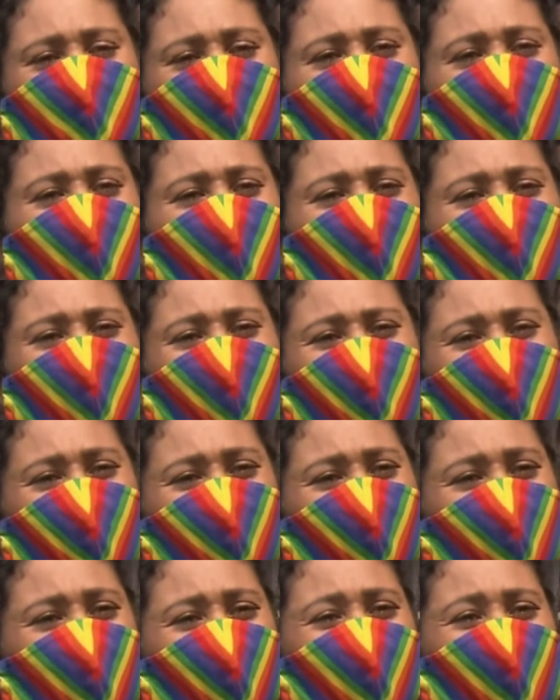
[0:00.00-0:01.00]
So we're going to
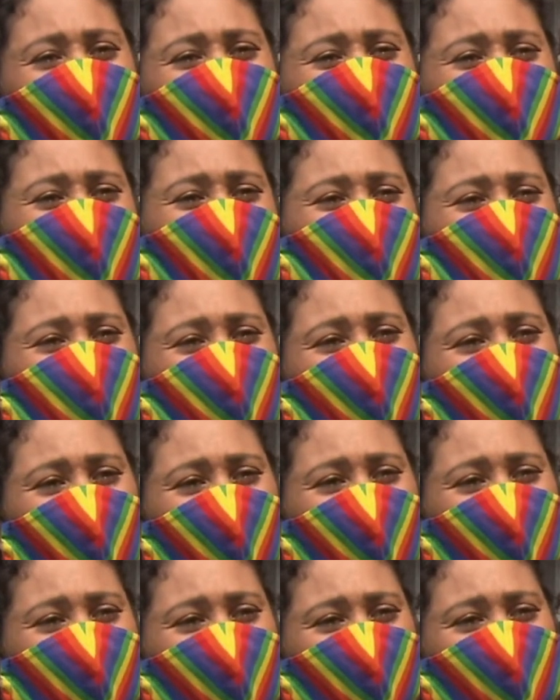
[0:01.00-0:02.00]
have an announcement
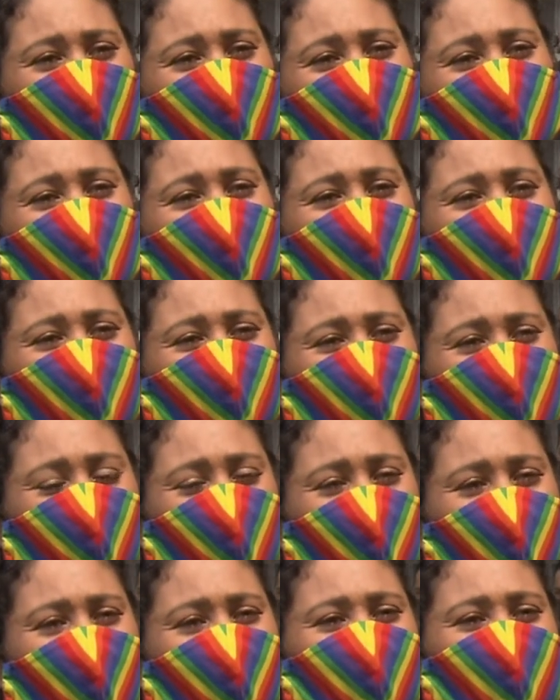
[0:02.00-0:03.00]
tomorrow that provides some
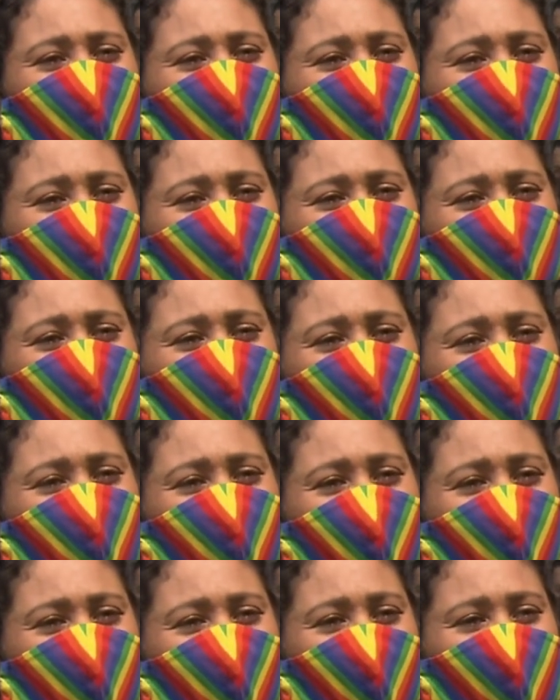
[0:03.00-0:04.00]
guidance as to when
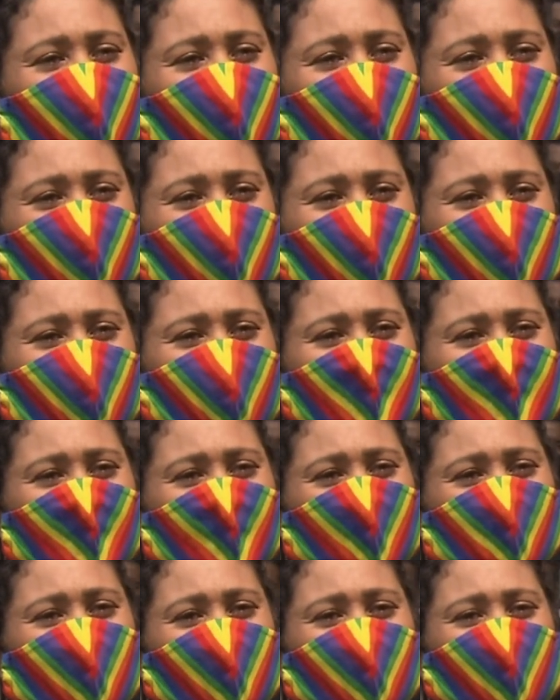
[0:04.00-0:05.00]
that might happen.
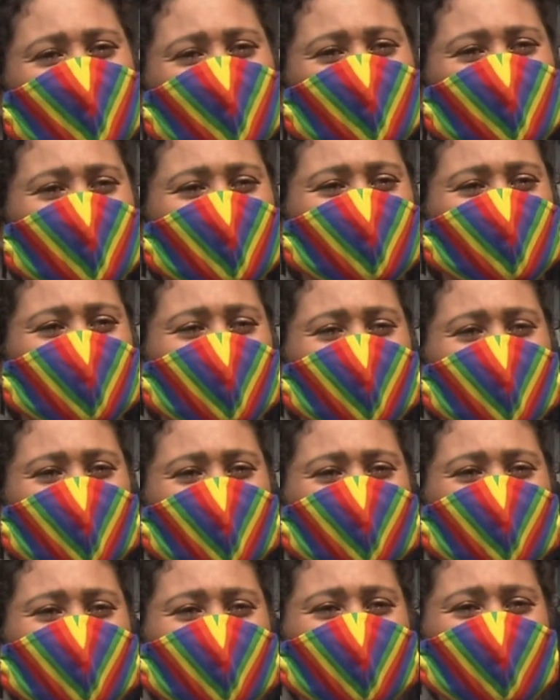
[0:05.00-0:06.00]
But in the
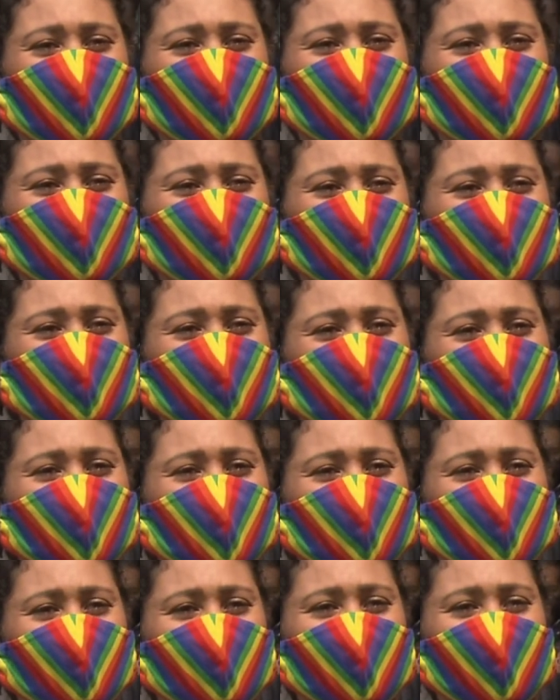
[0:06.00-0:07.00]
meantime, we do
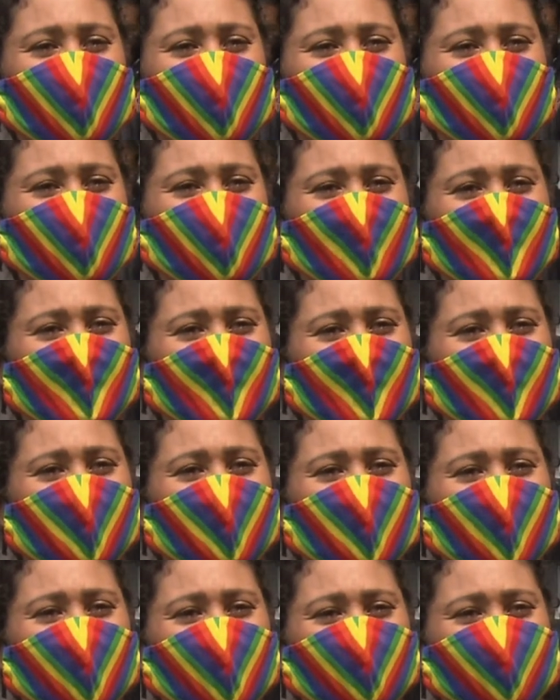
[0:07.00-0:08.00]
allow,
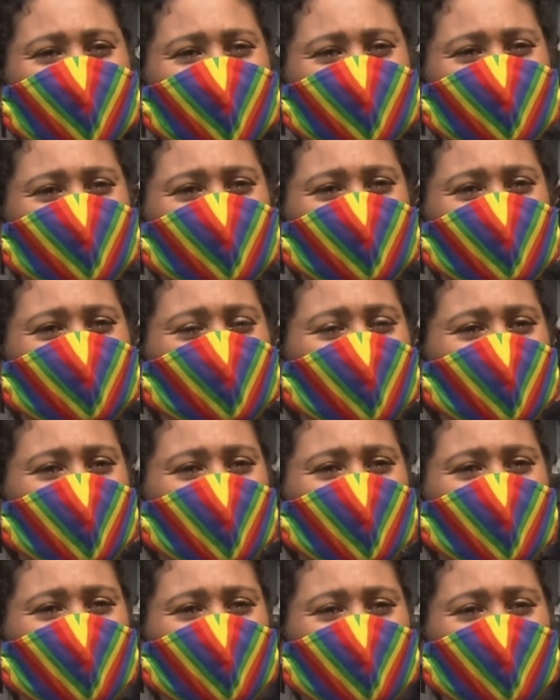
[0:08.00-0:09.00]
effective
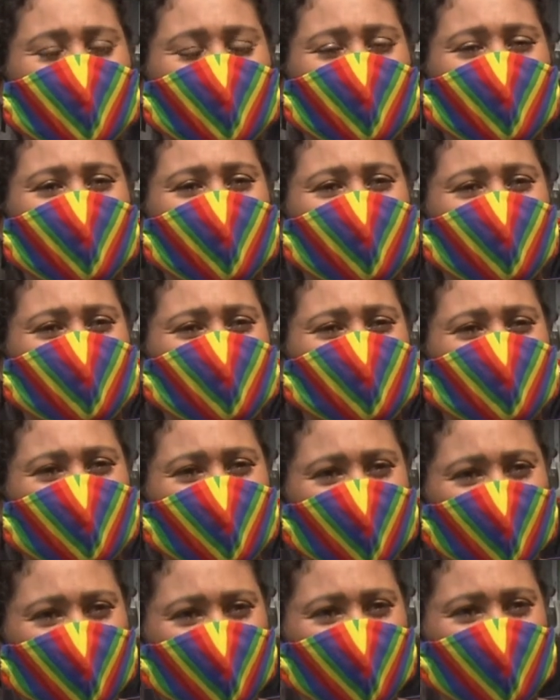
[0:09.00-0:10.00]
tomorrow,
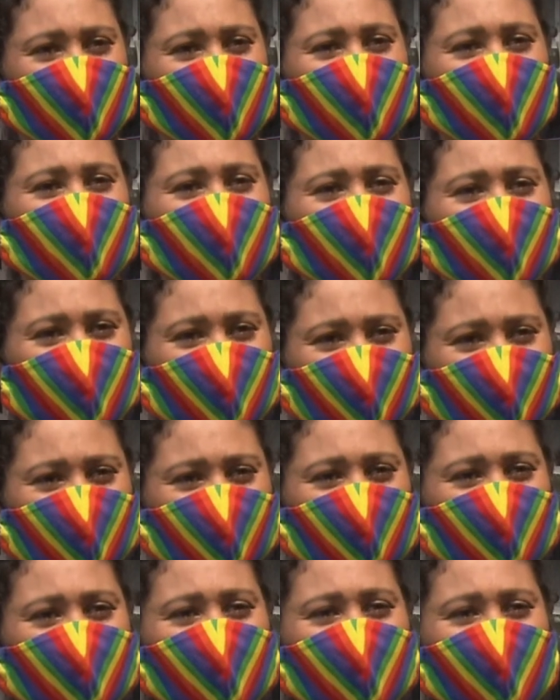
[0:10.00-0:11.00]
outdoor hair
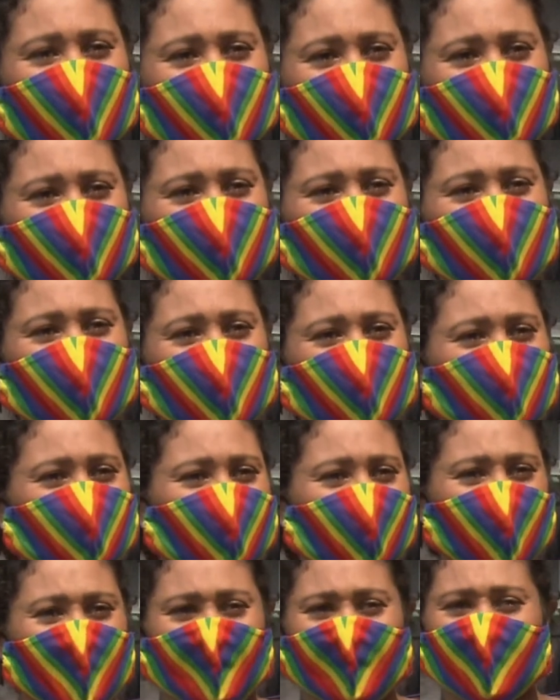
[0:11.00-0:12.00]
salons and
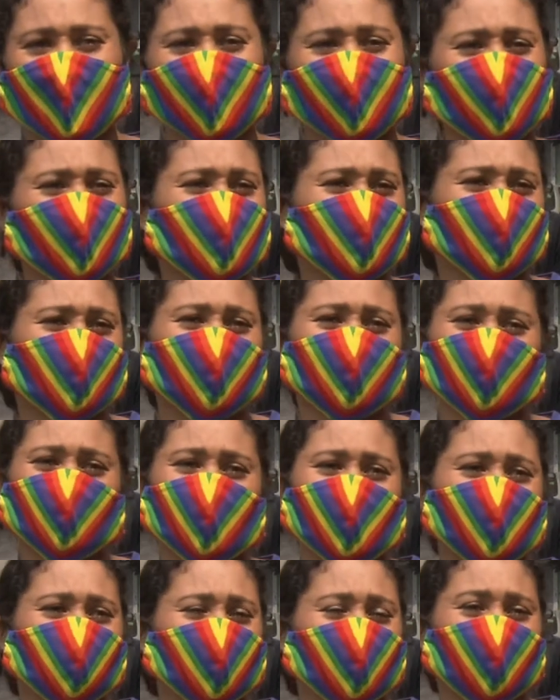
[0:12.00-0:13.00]
barbershop. And let me just
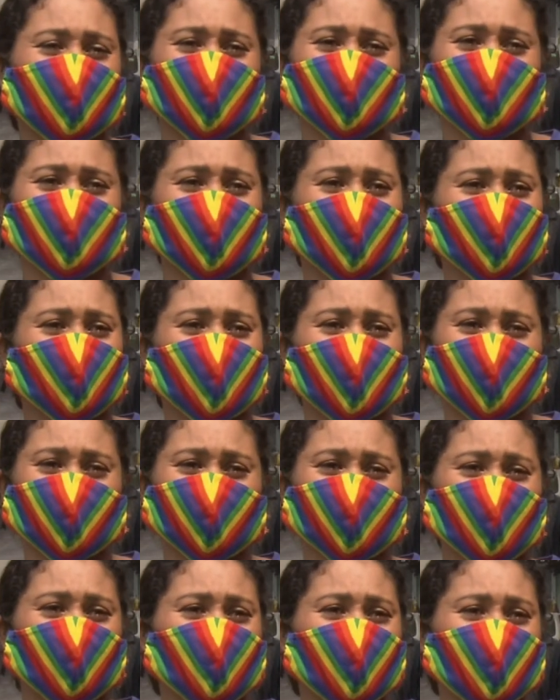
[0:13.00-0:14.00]
be clear, you know, as
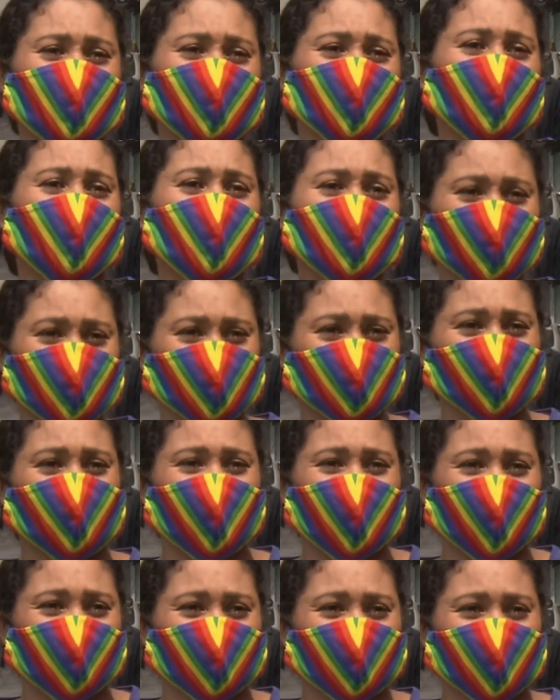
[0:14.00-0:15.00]
someone who goes to a
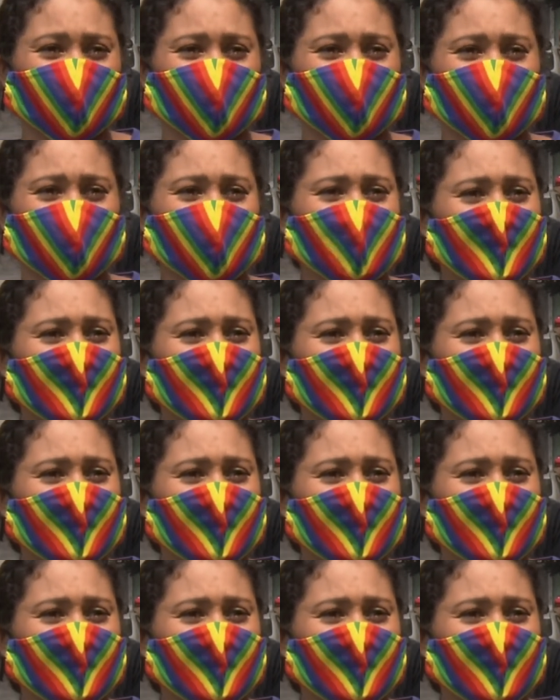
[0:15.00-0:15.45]
hair salon,